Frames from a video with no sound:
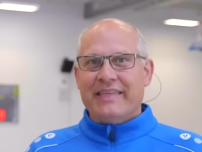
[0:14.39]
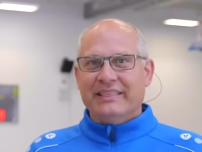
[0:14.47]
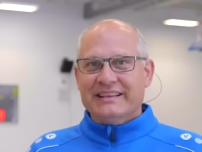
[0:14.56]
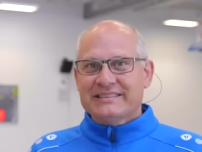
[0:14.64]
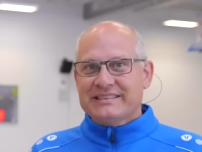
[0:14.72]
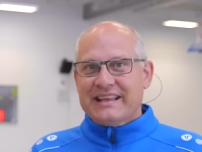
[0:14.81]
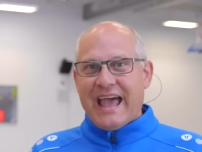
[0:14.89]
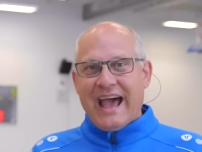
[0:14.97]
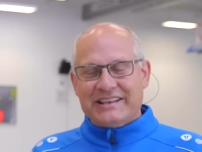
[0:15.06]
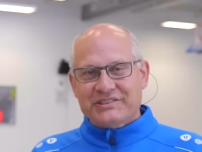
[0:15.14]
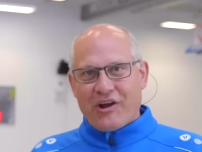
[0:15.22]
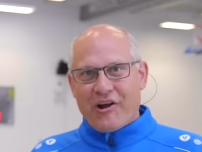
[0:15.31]
Let's
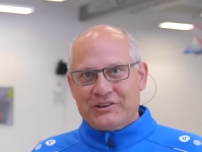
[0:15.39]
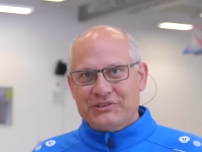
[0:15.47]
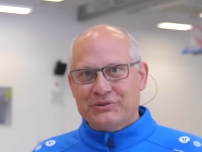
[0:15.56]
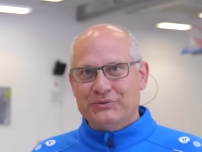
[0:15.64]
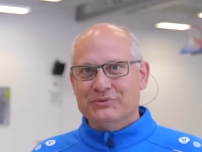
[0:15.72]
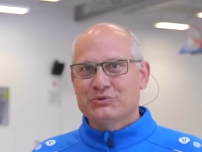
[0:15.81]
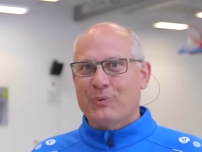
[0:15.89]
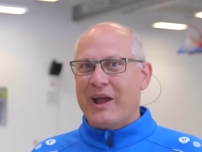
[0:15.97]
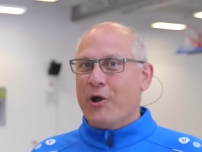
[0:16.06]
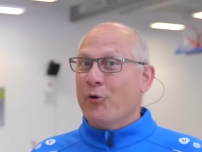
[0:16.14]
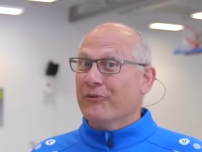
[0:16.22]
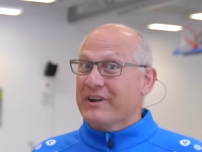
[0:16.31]
ask our students
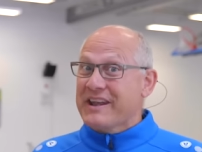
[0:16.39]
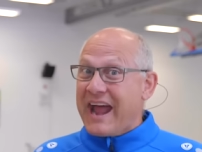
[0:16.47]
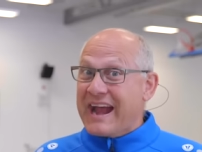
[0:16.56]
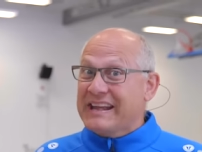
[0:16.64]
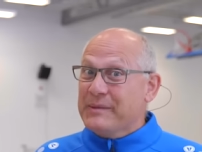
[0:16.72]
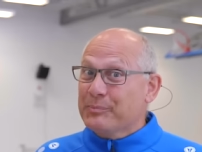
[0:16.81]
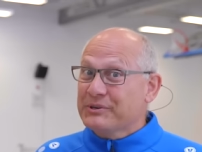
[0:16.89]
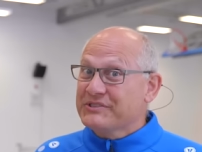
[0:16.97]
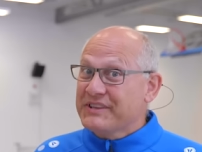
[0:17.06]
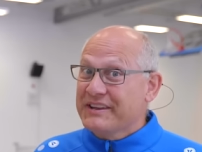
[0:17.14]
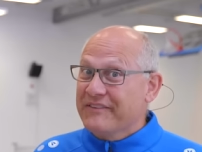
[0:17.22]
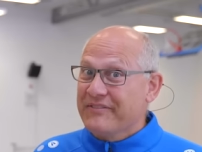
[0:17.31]
why over
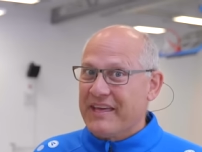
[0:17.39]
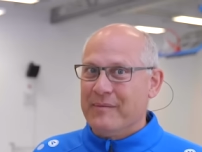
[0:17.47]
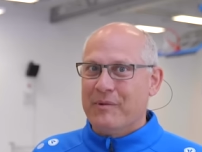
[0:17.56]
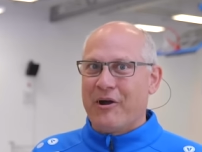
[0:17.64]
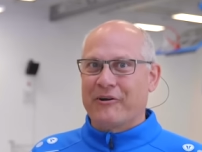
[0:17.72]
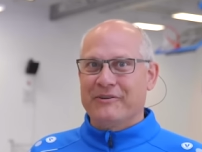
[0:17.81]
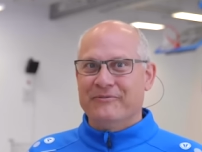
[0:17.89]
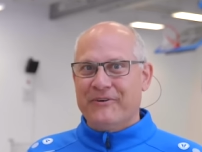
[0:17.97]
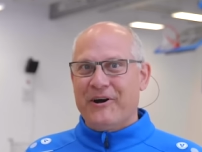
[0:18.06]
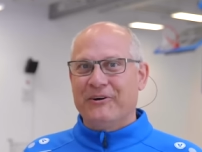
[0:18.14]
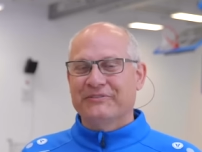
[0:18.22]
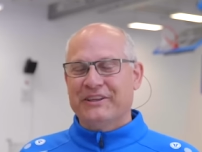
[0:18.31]
90% of them are
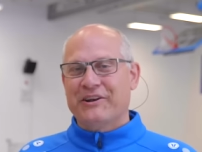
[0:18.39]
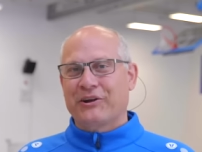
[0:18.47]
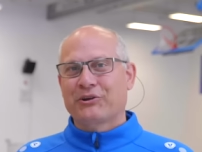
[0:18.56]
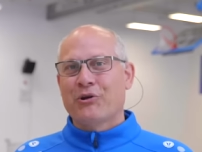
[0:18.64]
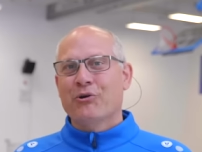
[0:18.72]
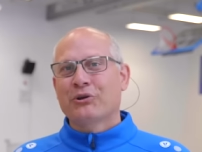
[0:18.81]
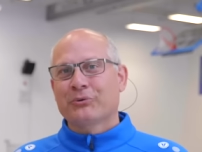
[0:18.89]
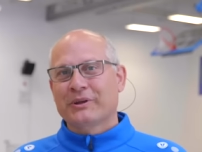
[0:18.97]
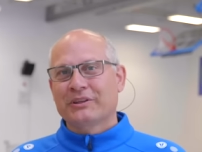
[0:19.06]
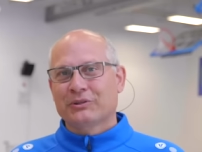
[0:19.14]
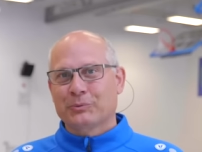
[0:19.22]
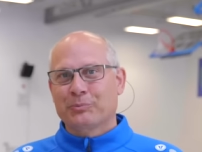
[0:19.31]
involved in our
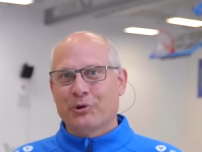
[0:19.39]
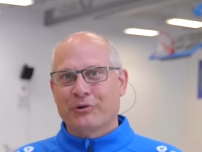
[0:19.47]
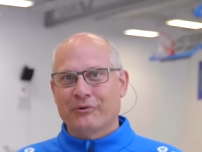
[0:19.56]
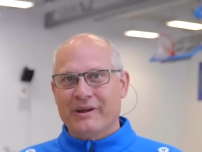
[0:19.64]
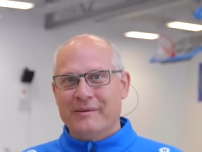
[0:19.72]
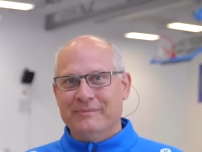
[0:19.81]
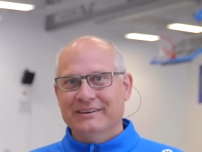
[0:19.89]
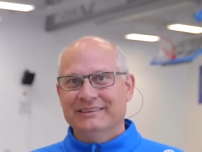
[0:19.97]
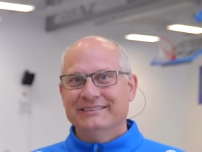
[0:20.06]
co-curricular program.